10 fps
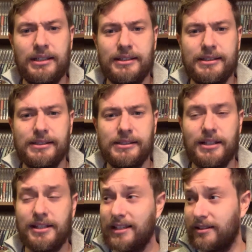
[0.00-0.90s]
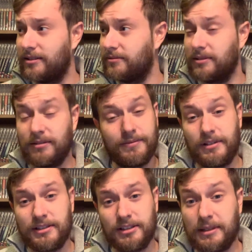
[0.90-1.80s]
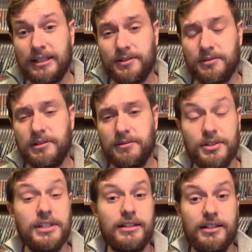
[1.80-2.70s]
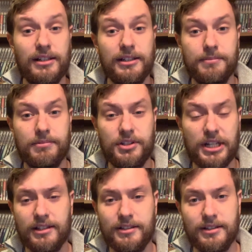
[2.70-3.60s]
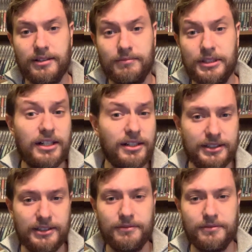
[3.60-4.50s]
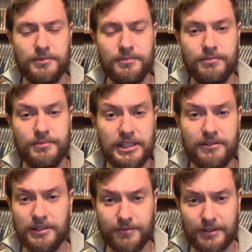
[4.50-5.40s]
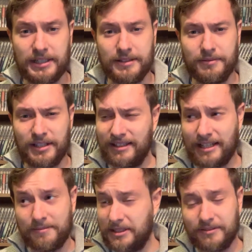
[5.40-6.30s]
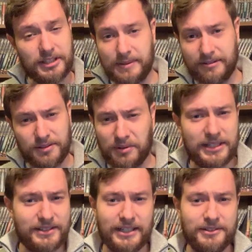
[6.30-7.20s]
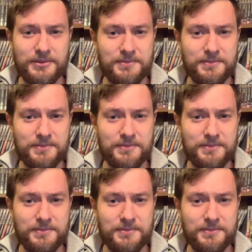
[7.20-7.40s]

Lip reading: I think the first time I saw it was the Dalek Progenitor Guardian from Series 5. I think that must have come out in 2010 or